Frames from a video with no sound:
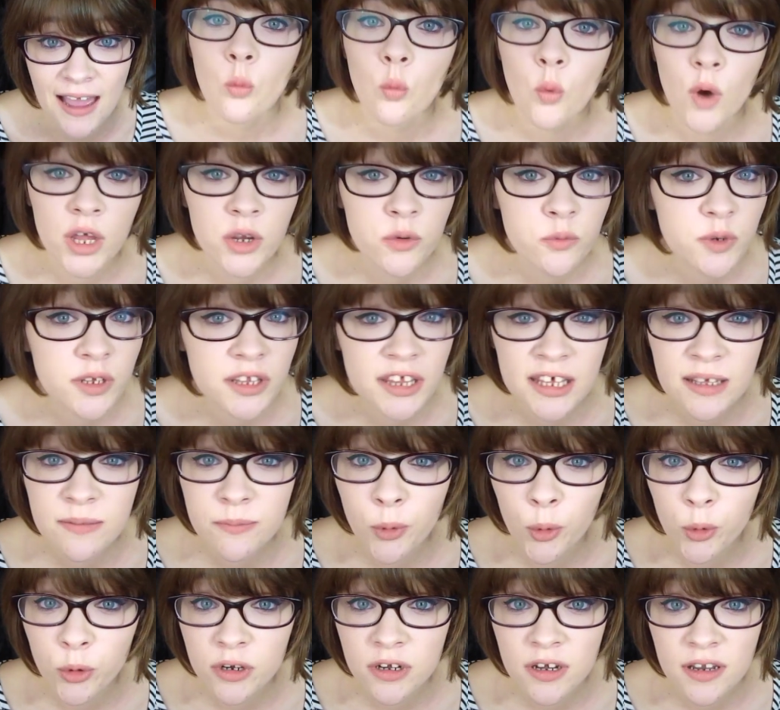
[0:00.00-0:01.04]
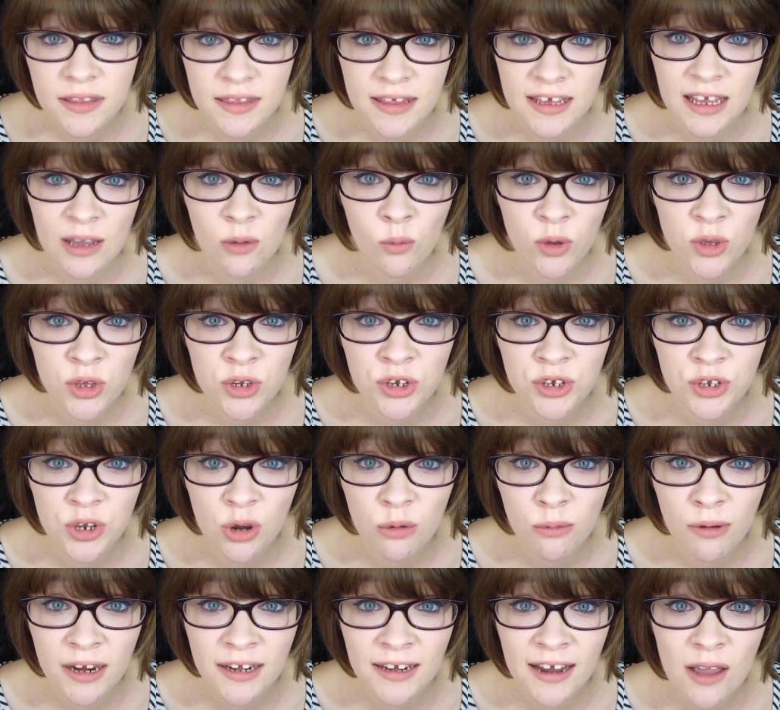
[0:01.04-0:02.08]
One really important thing I want you to
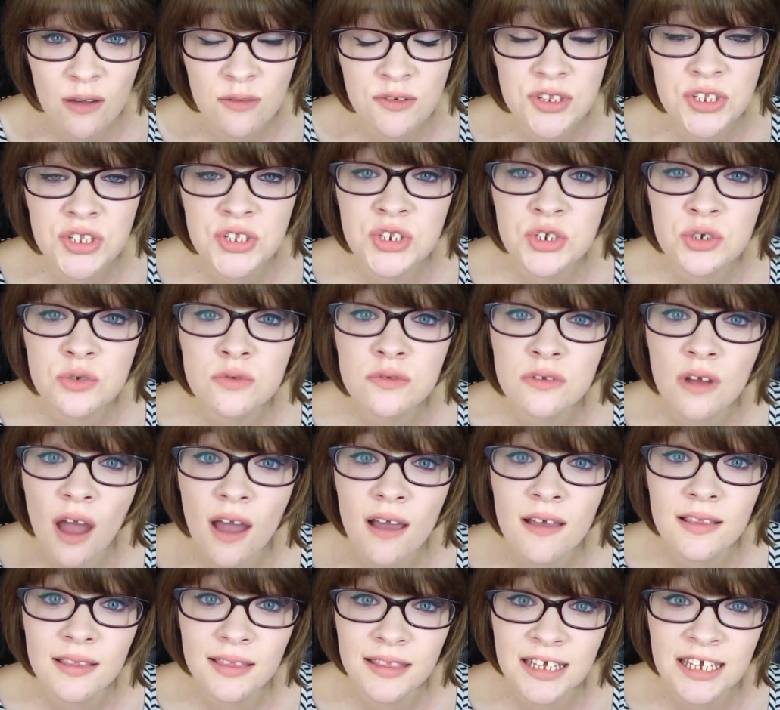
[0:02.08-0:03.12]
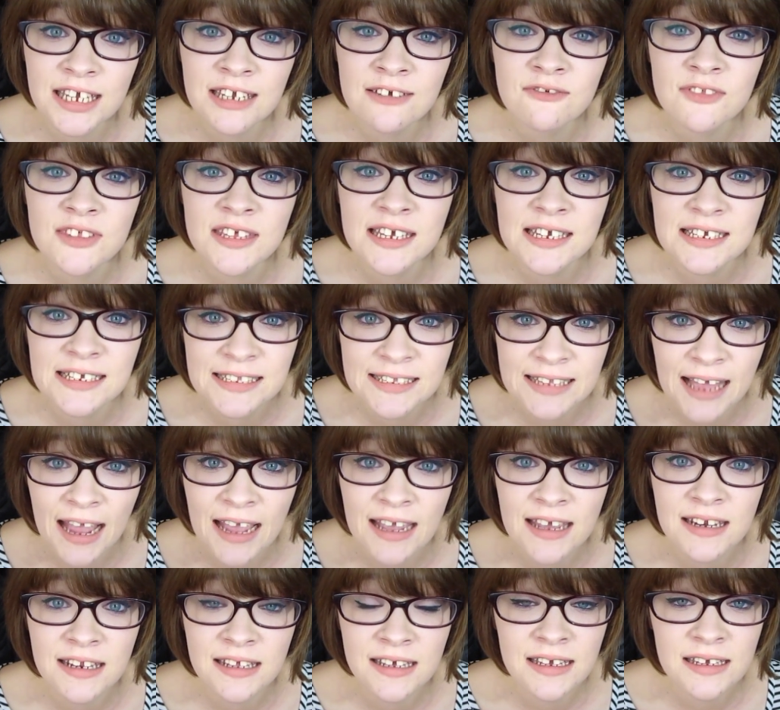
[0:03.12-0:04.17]
know right now is do not leave the
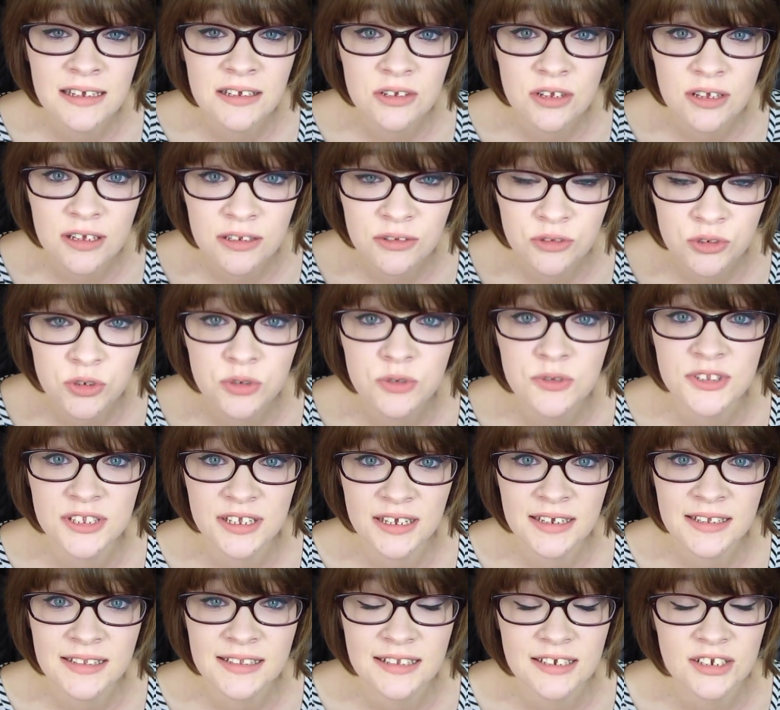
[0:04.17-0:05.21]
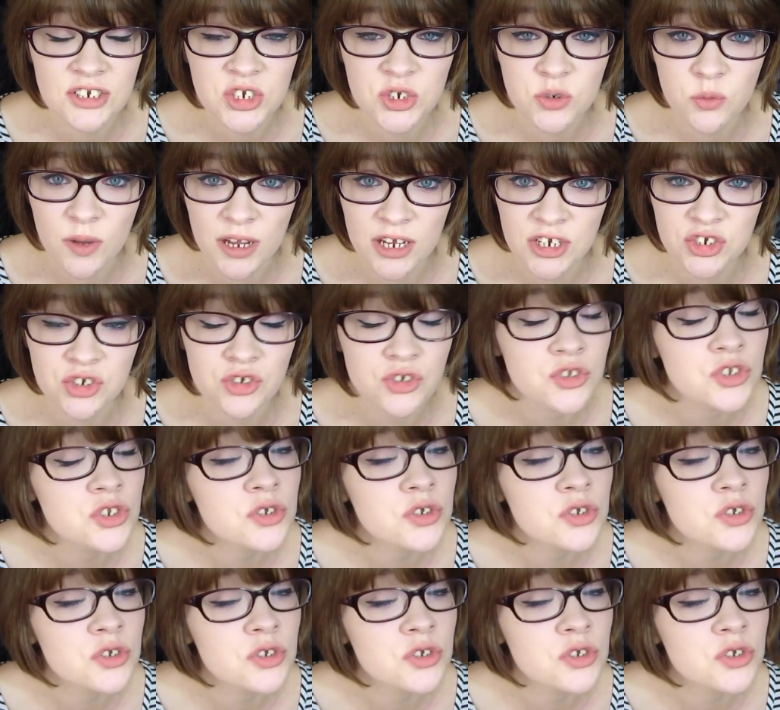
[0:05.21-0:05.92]
anxiety-inducing situation.